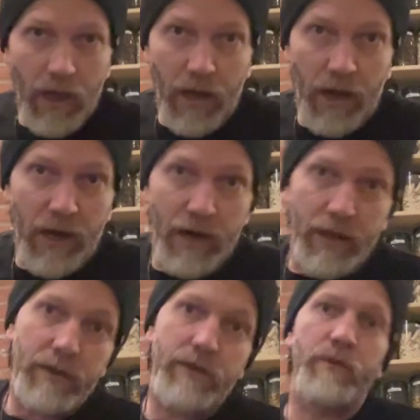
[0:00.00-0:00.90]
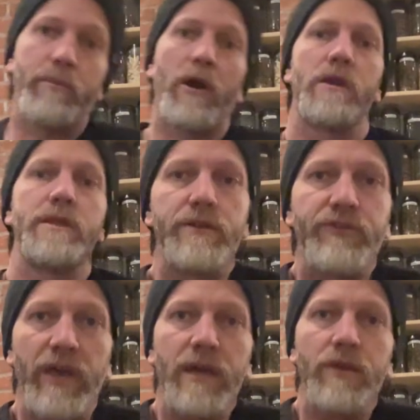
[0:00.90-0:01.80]
on the part of the
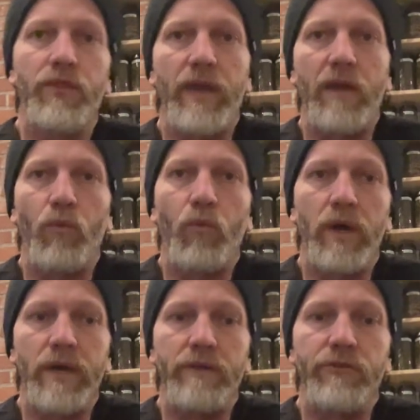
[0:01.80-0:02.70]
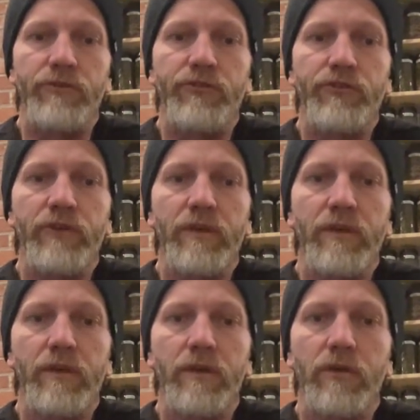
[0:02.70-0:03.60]
deck that was
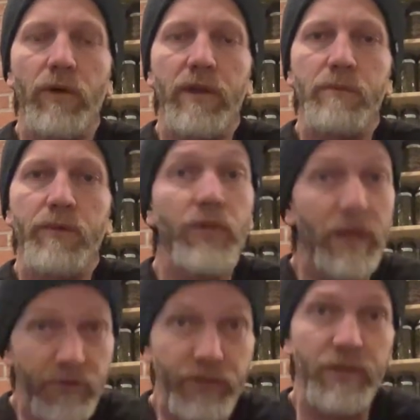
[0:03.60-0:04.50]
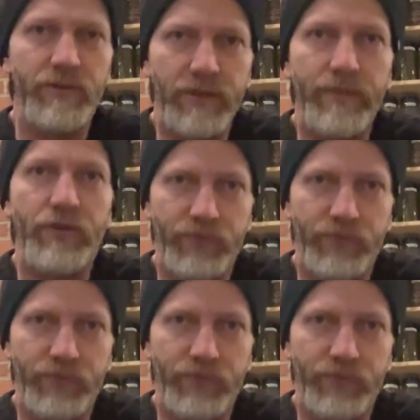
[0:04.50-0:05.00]
going to be flex sealed in this